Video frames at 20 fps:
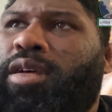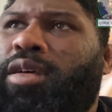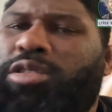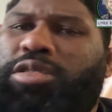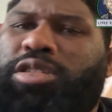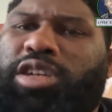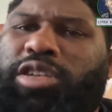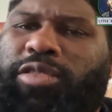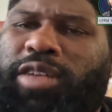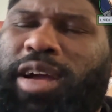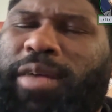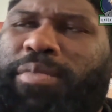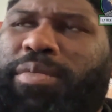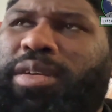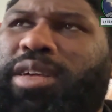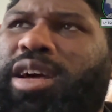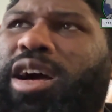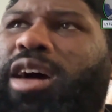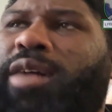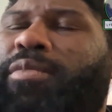do the
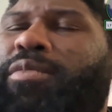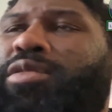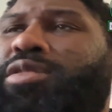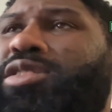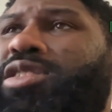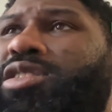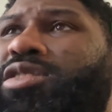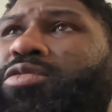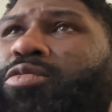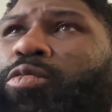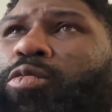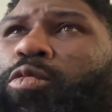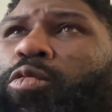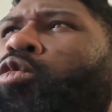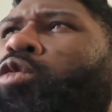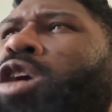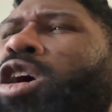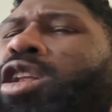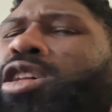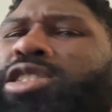grappling almost as
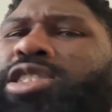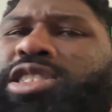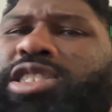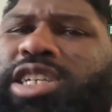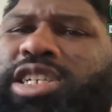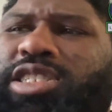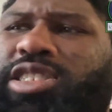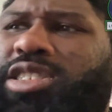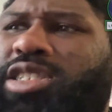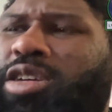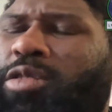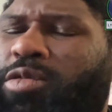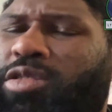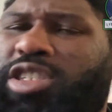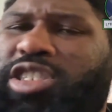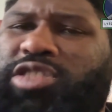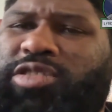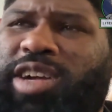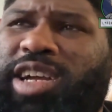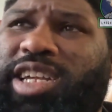well as he does
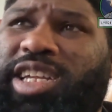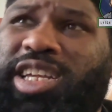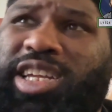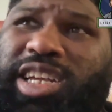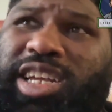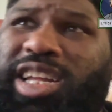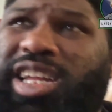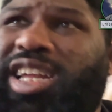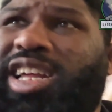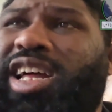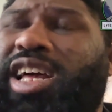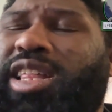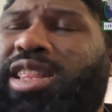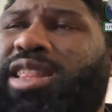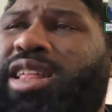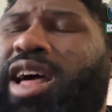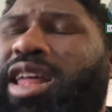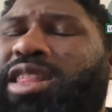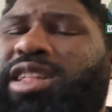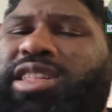with the striking,
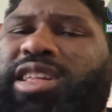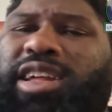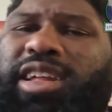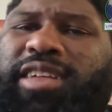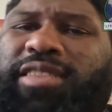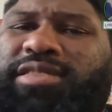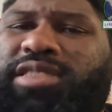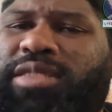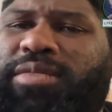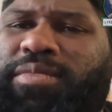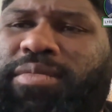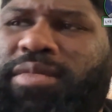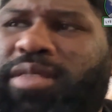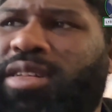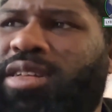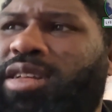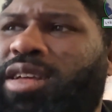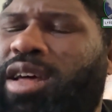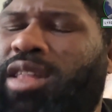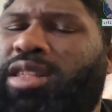and I think that gives him
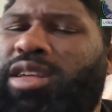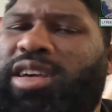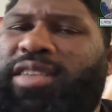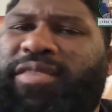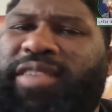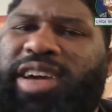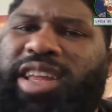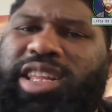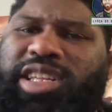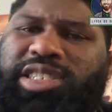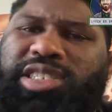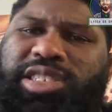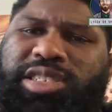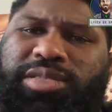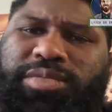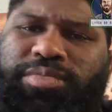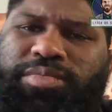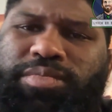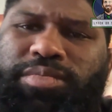the advantage.